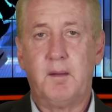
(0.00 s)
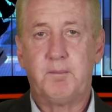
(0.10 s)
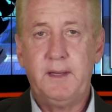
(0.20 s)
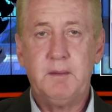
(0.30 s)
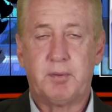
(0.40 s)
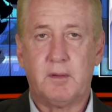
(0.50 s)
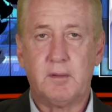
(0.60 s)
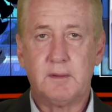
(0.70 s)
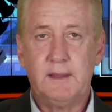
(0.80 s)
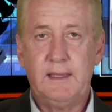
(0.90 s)

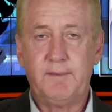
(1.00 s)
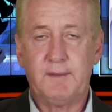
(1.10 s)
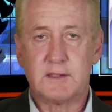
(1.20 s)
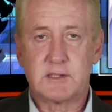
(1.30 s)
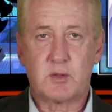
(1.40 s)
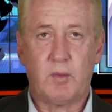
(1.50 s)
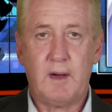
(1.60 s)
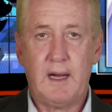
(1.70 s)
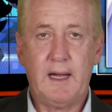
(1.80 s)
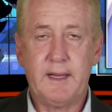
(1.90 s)
people in the
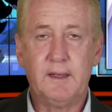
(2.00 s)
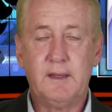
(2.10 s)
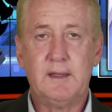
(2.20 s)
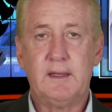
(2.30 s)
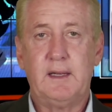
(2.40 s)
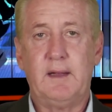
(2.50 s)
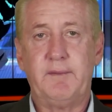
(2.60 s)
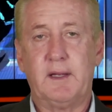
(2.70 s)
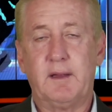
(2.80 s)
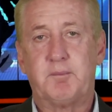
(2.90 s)
squad
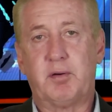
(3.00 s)
and the